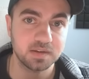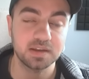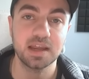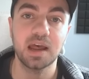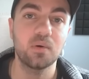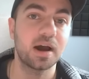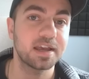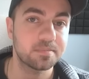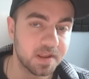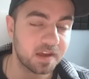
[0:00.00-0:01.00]
and how I
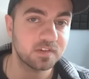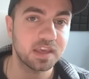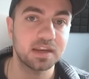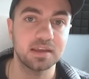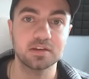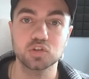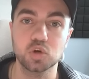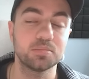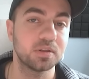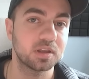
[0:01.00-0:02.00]
am navigating
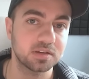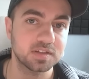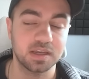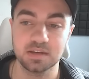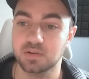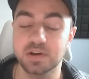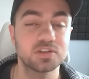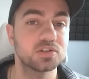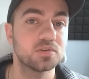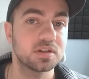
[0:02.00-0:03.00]
turbulent and
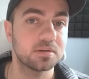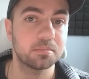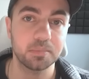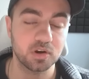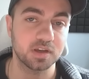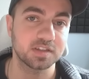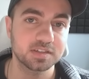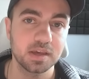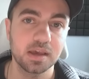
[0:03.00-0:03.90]
uncertain markets.